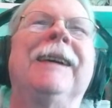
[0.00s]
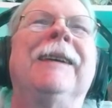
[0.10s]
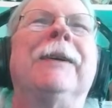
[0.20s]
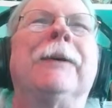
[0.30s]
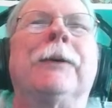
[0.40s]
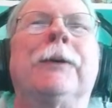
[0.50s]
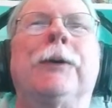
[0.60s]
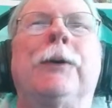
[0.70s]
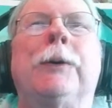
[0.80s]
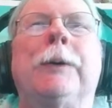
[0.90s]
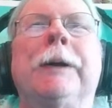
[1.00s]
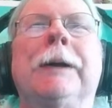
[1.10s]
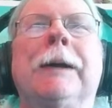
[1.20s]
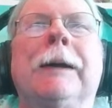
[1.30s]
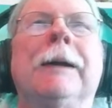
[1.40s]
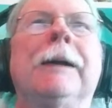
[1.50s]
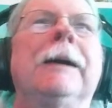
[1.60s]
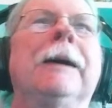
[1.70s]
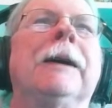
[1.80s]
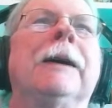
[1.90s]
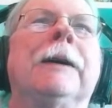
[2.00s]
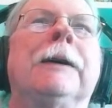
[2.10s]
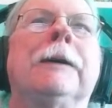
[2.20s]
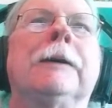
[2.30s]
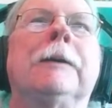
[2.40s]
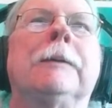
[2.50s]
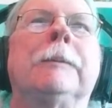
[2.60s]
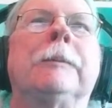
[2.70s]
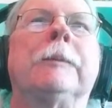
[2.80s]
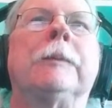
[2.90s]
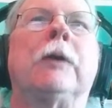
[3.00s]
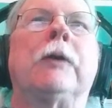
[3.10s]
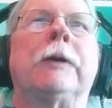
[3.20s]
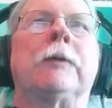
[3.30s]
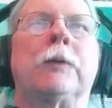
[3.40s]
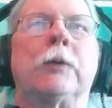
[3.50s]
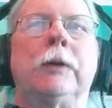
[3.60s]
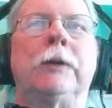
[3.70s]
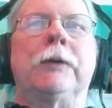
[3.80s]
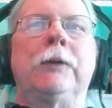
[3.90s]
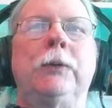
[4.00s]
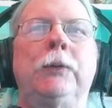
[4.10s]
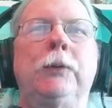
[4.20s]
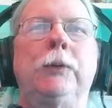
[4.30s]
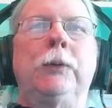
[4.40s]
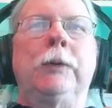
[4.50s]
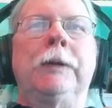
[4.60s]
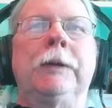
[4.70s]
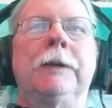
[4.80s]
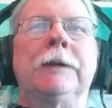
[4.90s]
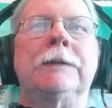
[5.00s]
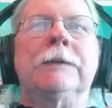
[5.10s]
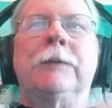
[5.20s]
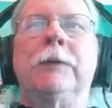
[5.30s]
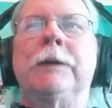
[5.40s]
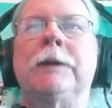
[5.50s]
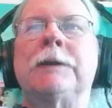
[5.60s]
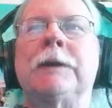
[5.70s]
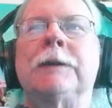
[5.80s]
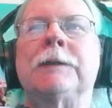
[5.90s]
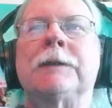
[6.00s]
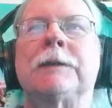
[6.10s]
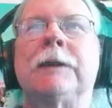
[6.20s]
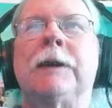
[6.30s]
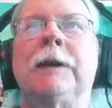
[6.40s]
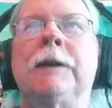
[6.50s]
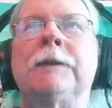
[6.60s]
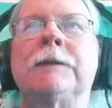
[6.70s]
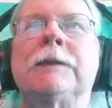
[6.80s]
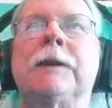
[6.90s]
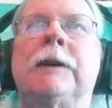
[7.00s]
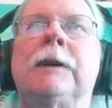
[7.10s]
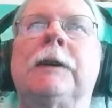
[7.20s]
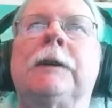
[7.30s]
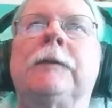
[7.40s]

We're gonna go away. All right, so we're gonna do this for the Genesis 9 stuff.